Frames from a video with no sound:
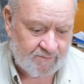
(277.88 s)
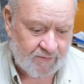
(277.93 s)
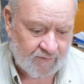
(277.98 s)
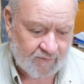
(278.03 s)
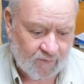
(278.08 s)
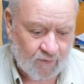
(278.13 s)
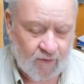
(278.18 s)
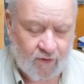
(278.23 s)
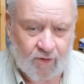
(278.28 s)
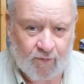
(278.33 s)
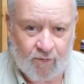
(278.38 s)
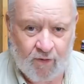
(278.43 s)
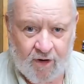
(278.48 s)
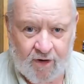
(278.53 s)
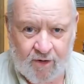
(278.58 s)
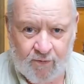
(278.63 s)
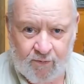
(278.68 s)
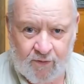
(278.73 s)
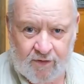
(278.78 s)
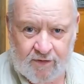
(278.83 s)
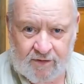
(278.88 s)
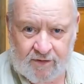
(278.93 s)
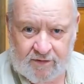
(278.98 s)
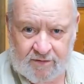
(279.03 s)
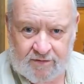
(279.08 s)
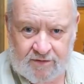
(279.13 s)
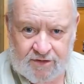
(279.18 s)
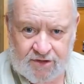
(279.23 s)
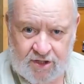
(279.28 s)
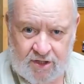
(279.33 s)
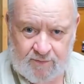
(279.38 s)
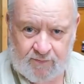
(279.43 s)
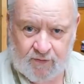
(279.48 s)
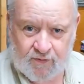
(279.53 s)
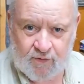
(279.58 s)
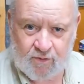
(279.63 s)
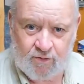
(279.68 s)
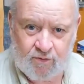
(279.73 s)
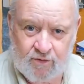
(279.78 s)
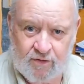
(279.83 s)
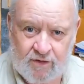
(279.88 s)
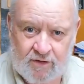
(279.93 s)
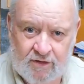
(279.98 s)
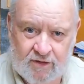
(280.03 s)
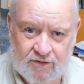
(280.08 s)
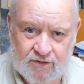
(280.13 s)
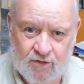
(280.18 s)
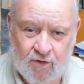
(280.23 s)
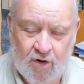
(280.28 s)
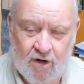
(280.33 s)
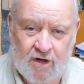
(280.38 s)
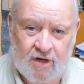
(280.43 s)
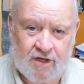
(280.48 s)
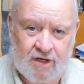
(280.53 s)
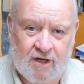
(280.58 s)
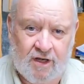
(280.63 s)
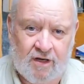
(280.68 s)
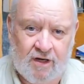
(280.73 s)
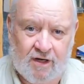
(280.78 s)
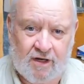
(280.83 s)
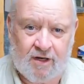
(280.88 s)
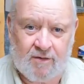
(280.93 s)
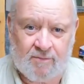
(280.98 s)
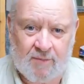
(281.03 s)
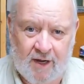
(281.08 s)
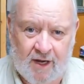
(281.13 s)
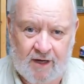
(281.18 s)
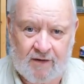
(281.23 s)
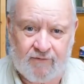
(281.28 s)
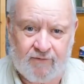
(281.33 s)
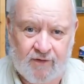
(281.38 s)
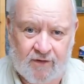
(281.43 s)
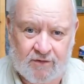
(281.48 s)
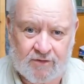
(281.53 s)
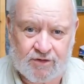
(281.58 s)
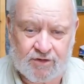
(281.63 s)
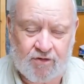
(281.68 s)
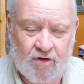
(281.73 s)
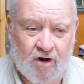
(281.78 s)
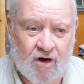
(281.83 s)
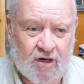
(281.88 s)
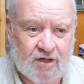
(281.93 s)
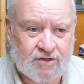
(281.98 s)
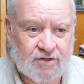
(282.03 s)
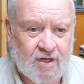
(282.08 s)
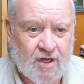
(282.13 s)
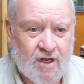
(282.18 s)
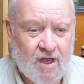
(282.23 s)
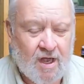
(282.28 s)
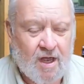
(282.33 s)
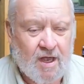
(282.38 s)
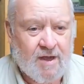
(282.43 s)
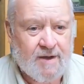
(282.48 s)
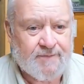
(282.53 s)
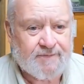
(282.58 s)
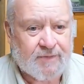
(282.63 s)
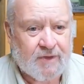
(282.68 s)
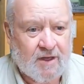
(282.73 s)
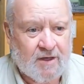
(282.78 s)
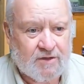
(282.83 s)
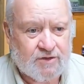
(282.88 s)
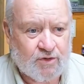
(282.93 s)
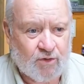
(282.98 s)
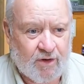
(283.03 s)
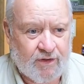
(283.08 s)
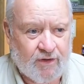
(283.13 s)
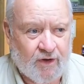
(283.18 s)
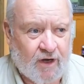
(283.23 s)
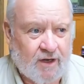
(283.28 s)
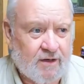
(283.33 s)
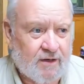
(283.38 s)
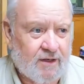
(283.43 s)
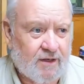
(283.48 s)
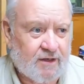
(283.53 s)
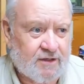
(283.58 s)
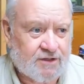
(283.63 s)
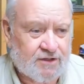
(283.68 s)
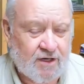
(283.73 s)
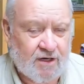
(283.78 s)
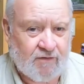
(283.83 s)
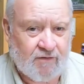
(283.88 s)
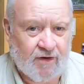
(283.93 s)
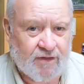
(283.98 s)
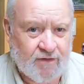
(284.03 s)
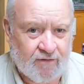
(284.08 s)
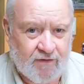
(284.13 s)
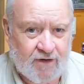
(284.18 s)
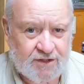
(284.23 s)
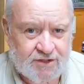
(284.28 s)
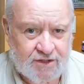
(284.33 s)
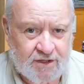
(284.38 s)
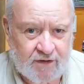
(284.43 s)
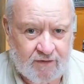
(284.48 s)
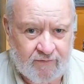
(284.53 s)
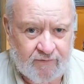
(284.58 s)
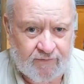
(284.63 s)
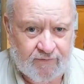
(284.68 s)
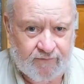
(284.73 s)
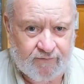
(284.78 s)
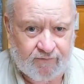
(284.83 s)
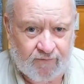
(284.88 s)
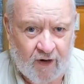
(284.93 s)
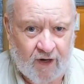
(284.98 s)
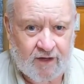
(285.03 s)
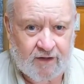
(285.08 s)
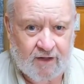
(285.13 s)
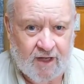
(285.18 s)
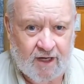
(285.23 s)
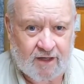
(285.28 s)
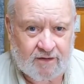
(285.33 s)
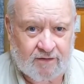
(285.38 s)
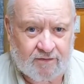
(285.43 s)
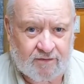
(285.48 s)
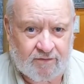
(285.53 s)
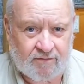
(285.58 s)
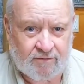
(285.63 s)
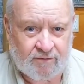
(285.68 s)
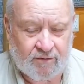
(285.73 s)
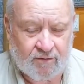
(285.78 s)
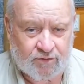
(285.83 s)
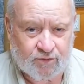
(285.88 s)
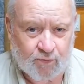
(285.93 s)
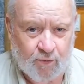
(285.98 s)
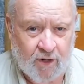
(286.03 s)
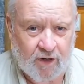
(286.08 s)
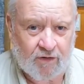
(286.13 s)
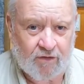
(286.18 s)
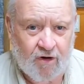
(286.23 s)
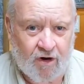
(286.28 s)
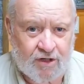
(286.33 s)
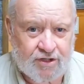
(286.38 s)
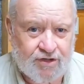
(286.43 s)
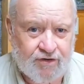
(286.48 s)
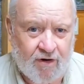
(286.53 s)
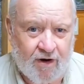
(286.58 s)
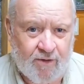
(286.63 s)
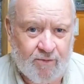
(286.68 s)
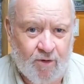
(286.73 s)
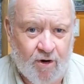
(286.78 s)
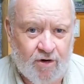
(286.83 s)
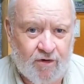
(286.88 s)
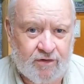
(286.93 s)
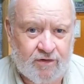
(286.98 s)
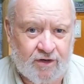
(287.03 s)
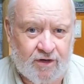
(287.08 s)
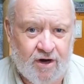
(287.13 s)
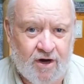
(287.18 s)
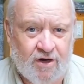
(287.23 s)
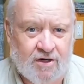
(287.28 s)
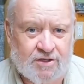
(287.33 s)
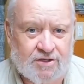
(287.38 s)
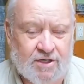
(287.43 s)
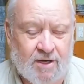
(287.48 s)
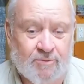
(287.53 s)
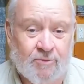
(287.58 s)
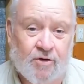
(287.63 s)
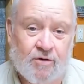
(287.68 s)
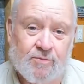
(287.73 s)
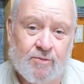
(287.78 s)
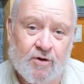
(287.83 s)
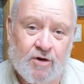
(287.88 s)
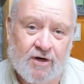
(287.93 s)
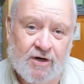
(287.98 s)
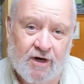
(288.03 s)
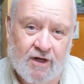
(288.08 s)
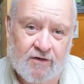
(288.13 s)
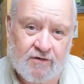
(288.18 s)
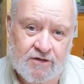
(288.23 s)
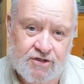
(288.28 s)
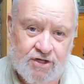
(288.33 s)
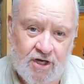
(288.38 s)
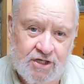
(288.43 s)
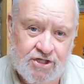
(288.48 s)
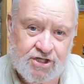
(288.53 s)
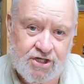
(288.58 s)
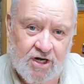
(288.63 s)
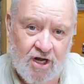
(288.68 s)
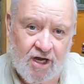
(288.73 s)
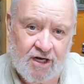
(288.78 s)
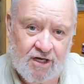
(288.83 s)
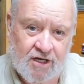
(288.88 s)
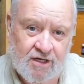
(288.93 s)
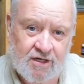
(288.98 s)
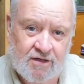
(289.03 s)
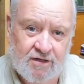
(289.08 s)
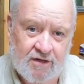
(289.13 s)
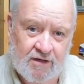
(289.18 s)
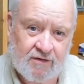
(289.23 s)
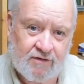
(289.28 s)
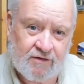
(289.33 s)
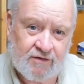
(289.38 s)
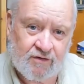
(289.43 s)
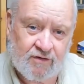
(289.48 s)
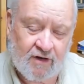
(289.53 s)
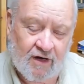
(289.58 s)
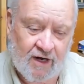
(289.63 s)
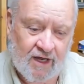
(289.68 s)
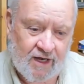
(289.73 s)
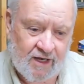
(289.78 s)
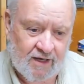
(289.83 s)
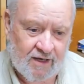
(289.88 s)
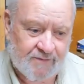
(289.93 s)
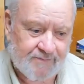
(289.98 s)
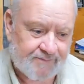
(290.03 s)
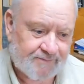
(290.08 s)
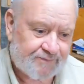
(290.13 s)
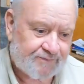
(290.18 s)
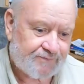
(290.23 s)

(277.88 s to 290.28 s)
before the water would seep through the soil again and get back and fill those crocks. So I thought, instead of running the risk of running those well crocks dry watering the gardens, I'm going to put another suction line in to the lake.